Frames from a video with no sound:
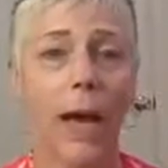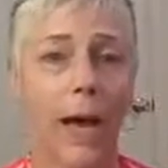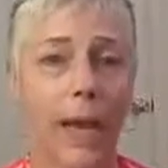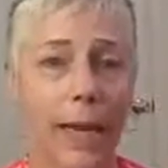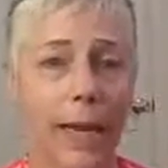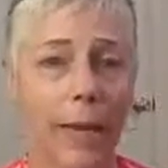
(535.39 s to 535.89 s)

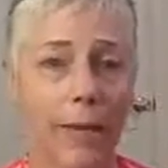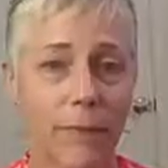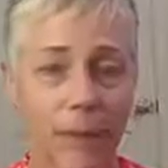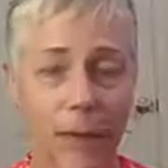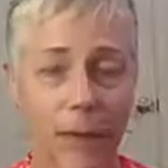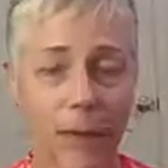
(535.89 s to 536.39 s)
I have
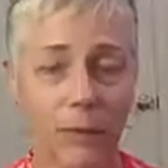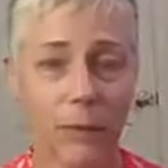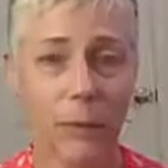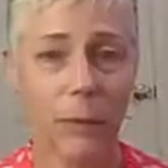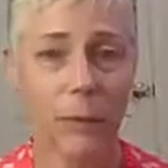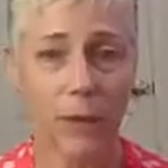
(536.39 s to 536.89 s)
to have
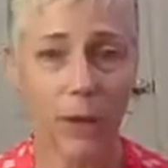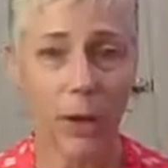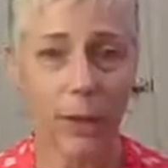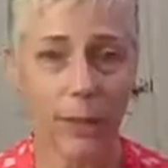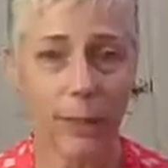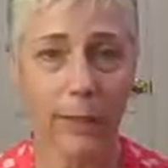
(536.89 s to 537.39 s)
someone
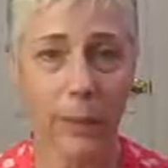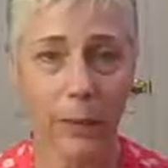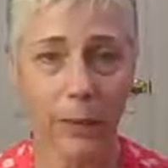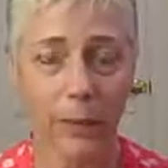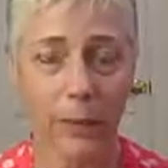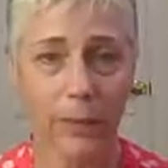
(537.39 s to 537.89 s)
talking me
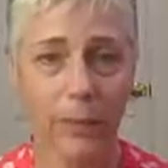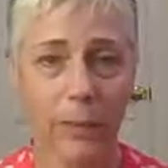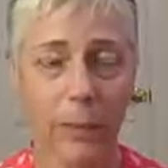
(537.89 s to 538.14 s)
through it,